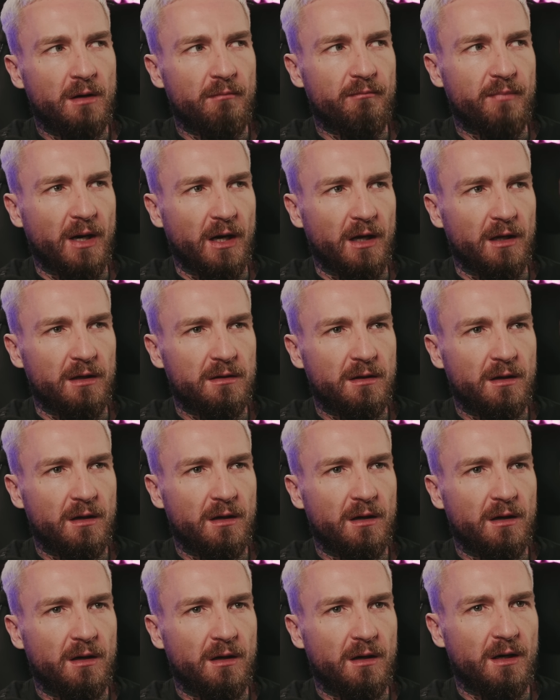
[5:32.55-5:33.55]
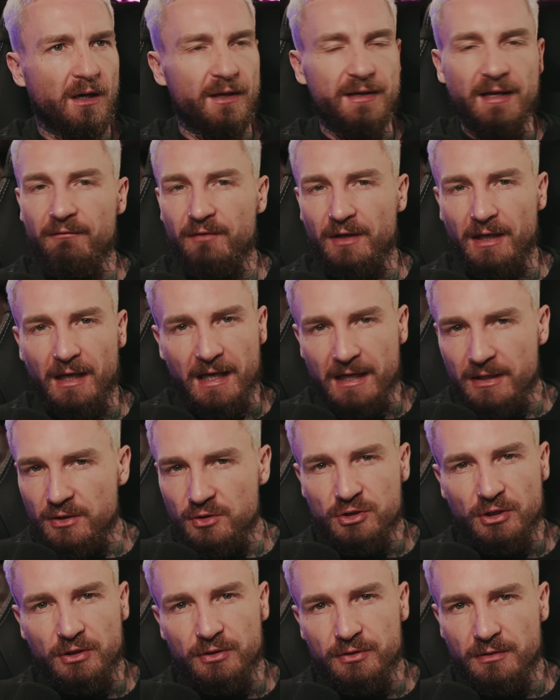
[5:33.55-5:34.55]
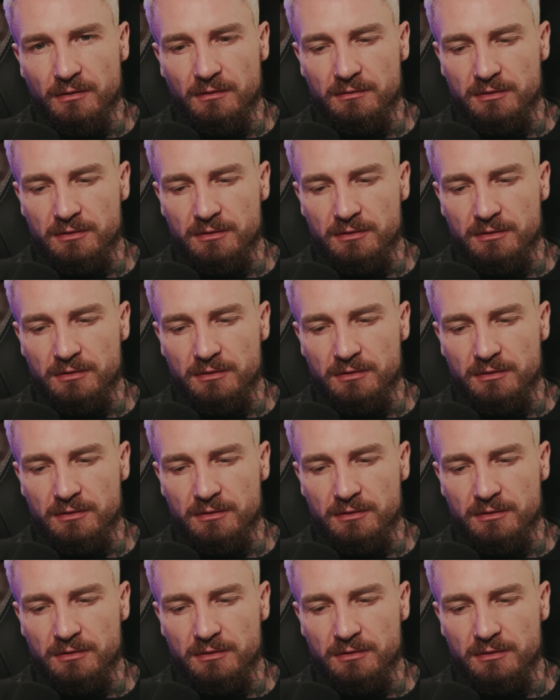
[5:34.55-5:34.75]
but I never get injured.